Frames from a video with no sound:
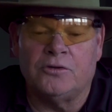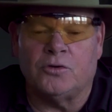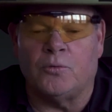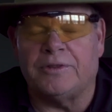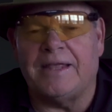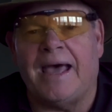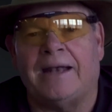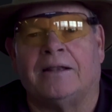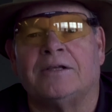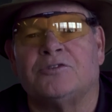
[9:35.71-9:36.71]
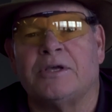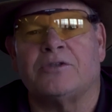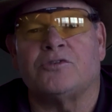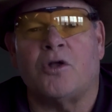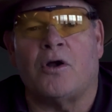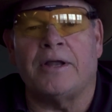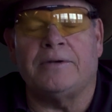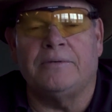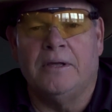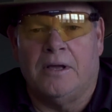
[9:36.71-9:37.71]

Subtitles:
So with that, let's get started.